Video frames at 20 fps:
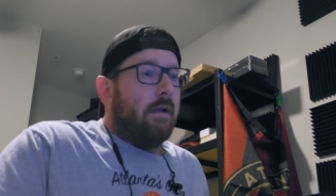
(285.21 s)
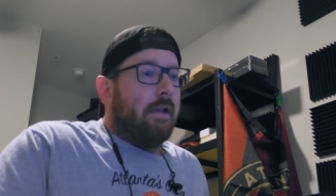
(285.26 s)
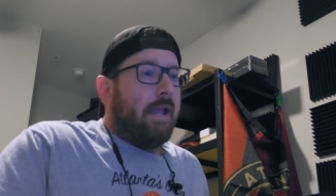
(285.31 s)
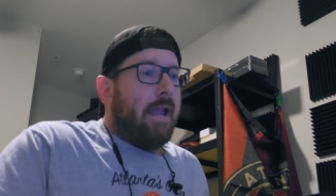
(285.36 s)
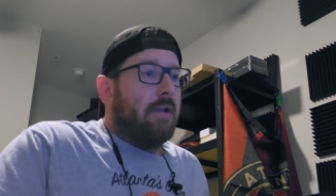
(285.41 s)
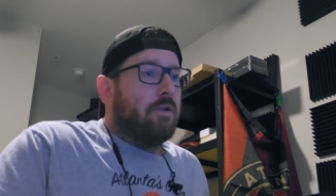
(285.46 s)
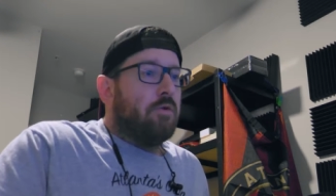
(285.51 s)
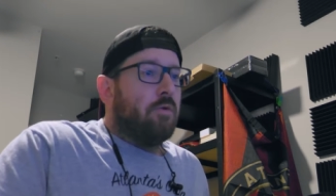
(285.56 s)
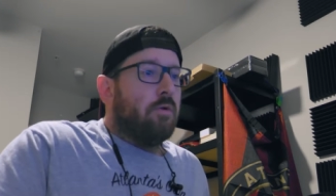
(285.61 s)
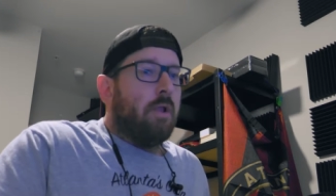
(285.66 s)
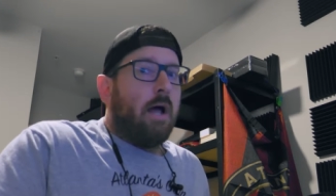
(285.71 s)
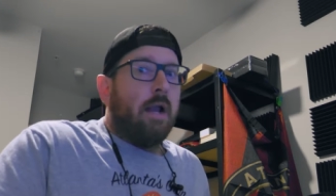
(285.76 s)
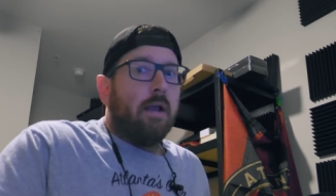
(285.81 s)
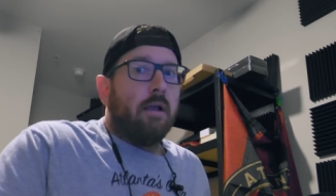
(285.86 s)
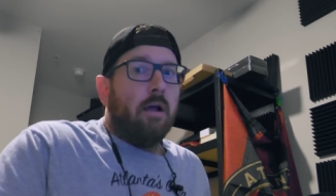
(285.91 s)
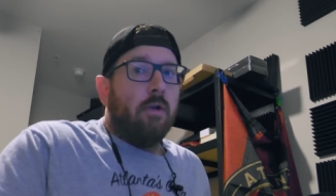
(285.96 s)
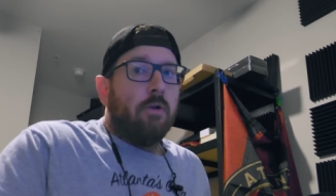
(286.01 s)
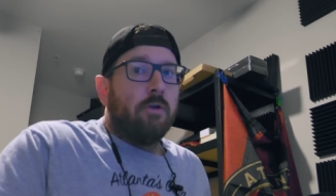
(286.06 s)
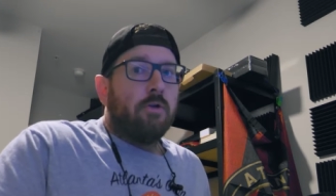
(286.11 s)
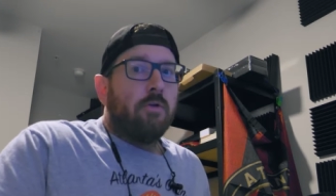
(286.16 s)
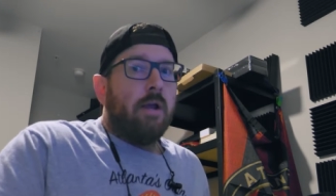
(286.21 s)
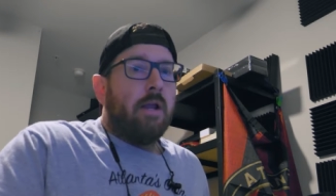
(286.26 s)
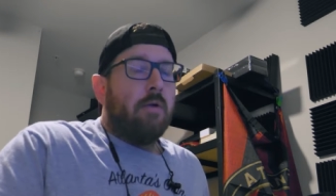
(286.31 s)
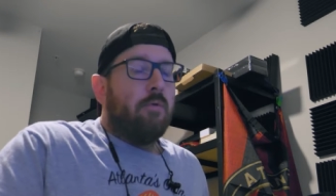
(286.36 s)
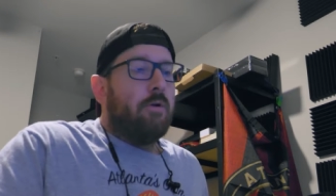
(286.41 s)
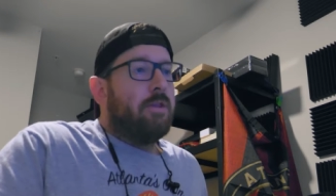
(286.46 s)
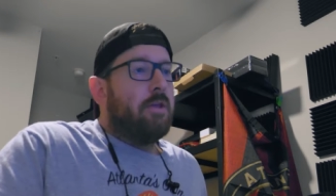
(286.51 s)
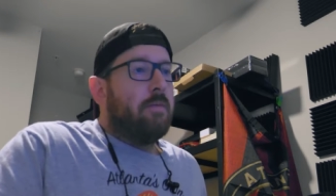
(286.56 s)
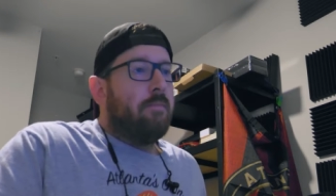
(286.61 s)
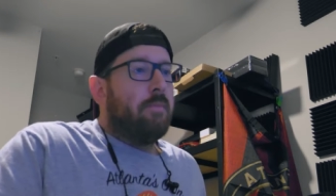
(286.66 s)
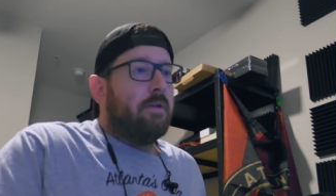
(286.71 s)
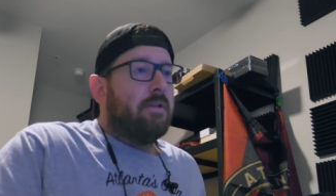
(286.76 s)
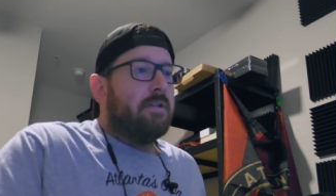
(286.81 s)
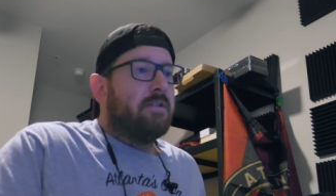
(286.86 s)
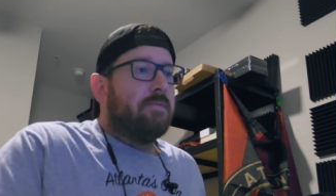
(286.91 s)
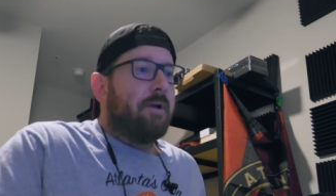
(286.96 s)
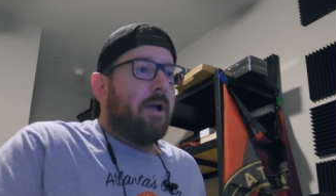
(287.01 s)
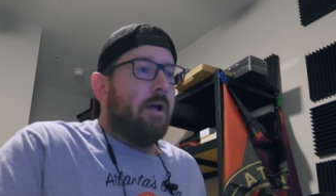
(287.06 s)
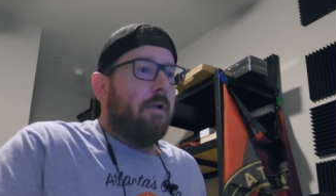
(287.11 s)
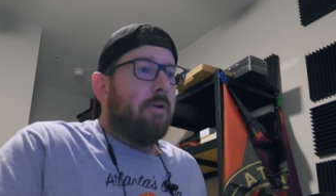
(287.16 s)
can't do a lot of color grading with it, but
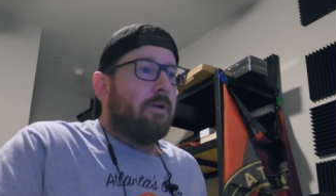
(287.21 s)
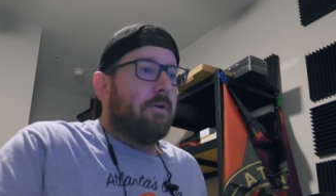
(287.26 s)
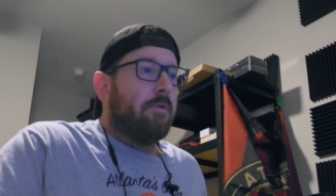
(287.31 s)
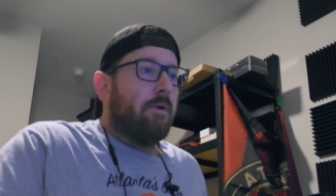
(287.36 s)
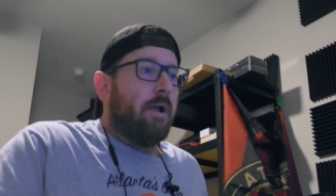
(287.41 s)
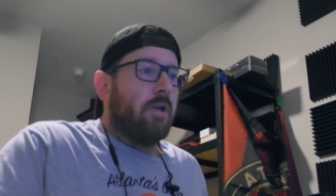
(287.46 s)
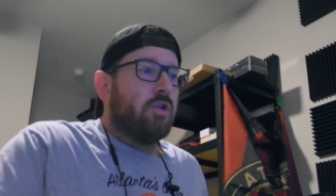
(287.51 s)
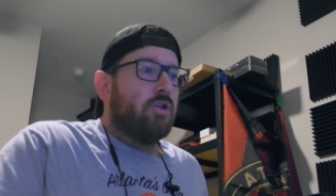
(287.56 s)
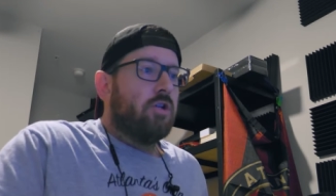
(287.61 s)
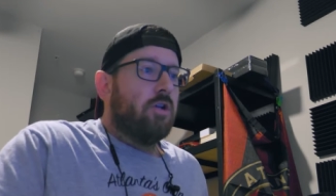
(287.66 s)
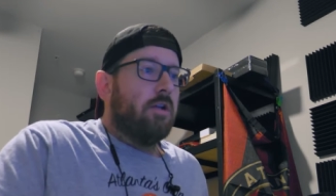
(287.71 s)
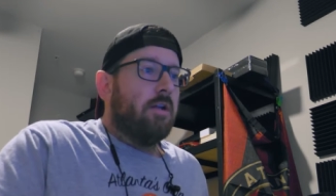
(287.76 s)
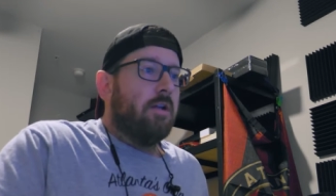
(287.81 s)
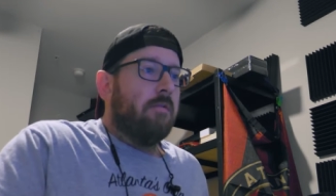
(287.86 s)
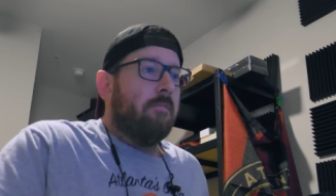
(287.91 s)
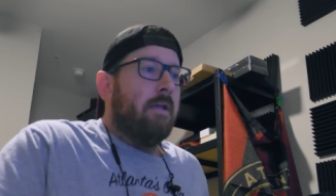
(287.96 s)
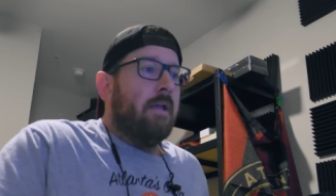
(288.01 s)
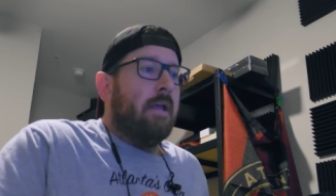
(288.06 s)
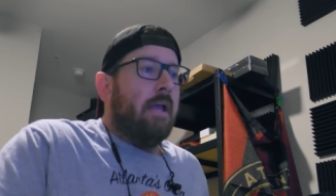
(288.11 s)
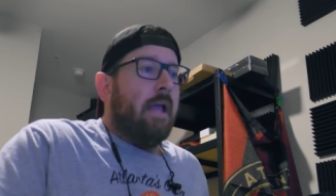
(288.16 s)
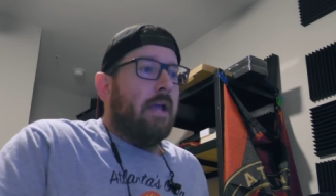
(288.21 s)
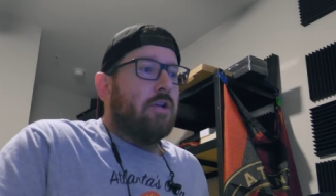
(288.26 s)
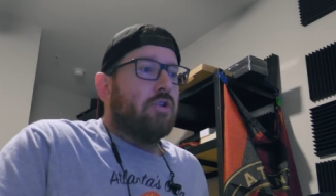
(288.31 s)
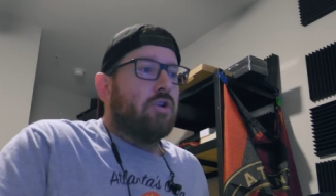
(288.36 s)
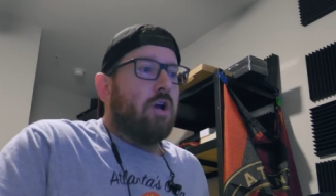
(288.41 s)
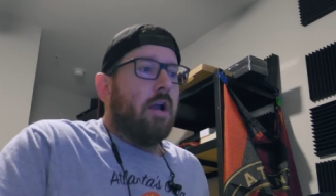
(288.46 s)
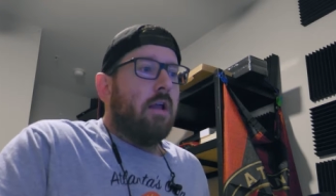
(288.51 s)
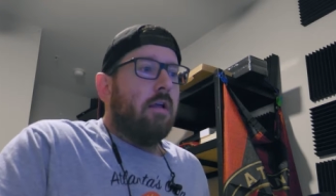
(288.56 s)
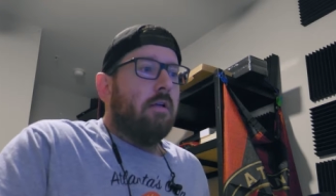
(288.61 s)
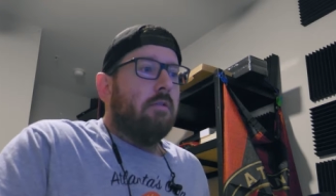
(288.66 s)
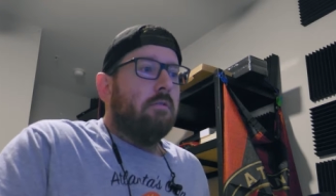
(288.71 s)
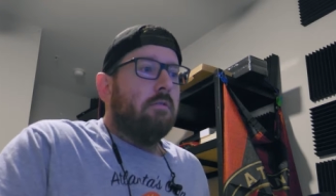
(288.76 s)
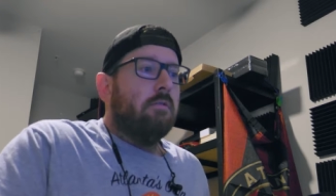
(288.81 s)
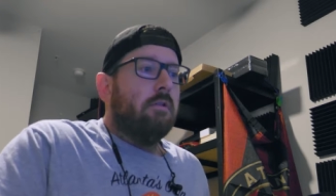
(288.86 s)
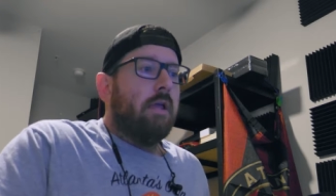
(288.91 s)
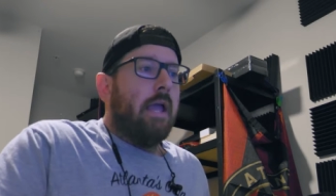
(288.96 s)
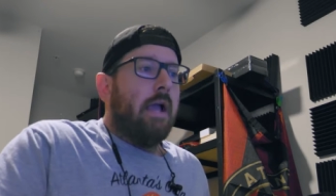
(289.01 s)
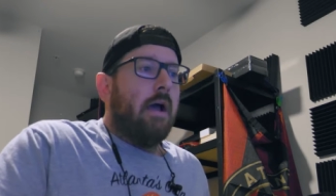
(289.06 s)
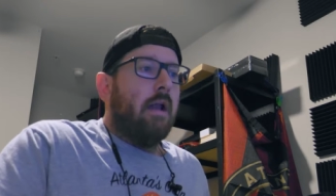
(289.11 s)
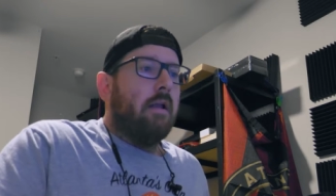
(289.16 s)
did some color correction and try to
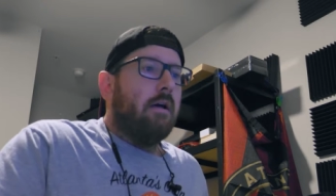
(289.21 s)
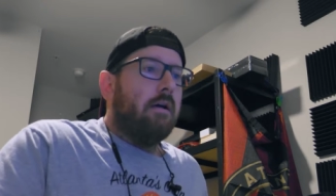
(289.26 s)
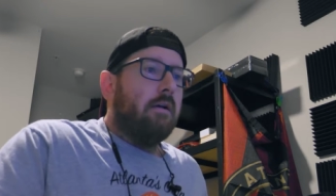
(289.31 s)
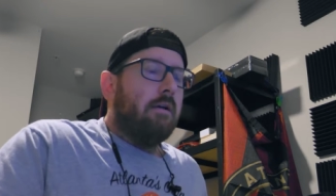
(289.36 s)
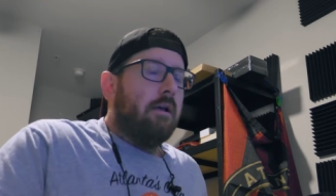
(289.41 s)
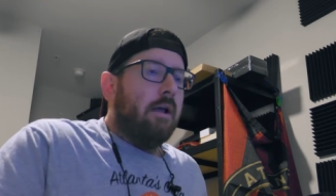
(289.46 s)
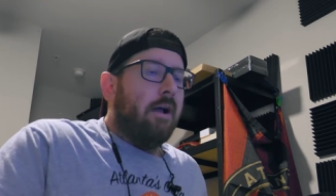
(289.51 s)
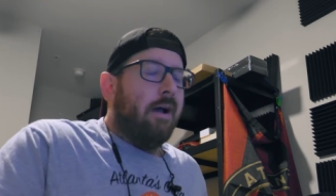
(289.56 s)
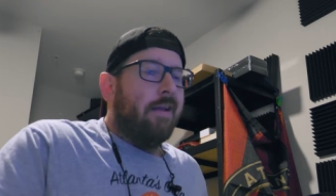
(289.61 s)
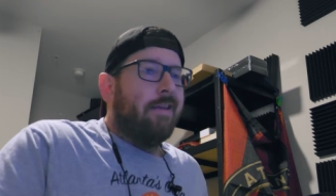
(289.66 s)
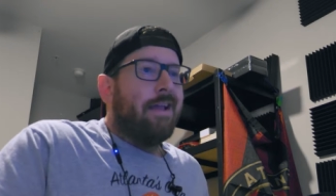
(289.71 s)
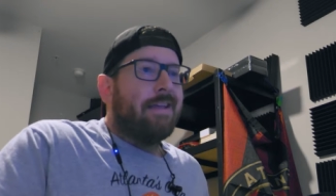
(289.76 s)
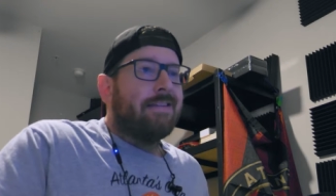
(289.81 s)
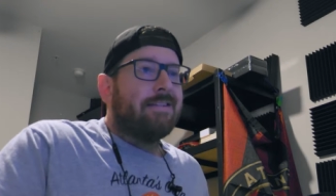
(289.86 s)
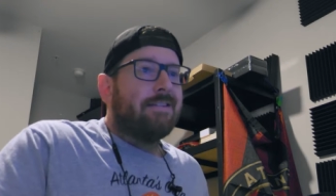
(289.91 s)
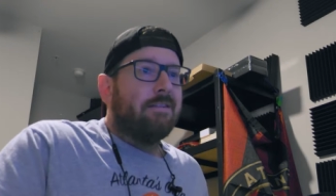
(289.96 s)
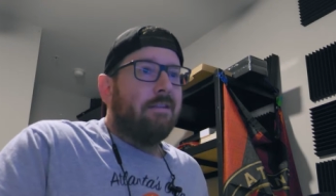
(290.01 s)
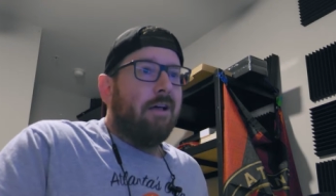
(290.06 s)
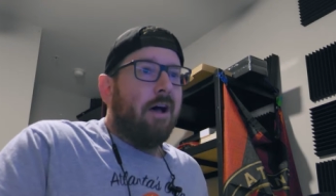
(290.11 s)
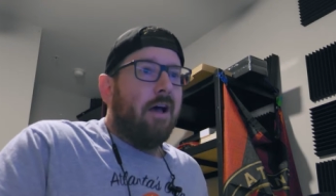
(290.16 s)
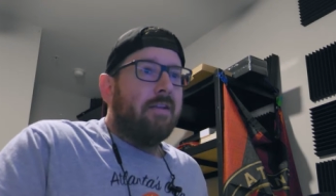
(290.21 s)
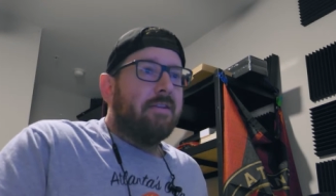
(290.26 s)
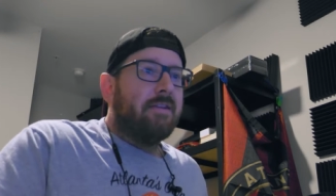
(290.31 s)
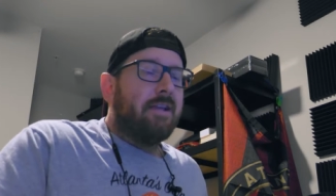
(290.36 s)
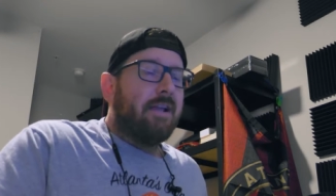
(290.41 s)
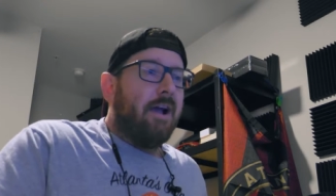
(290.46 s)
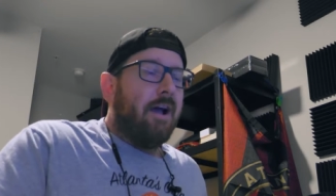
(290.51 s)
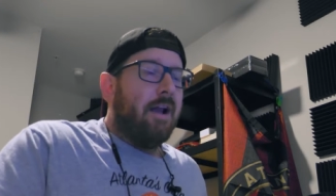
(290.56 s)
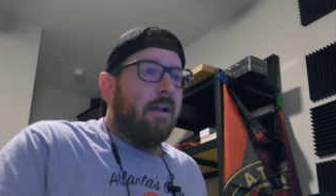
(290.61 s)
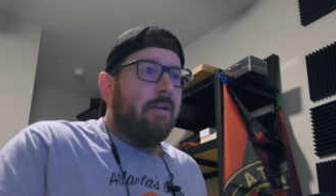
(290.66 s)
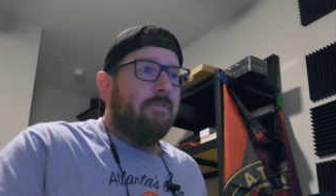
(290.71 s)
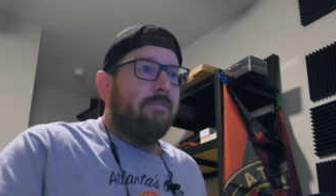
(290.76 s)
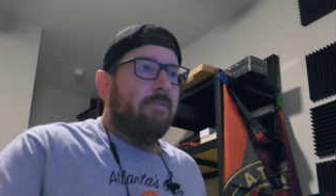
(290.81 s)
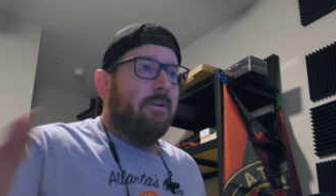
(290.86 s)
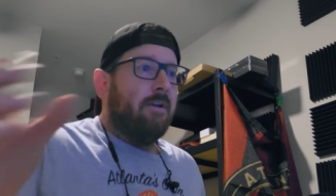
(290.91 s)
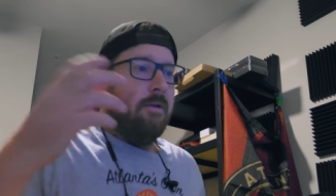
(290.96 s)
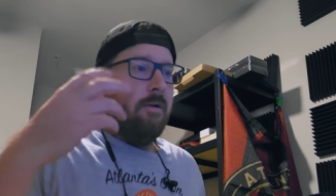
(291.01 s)
lay on a nice LUT to kind of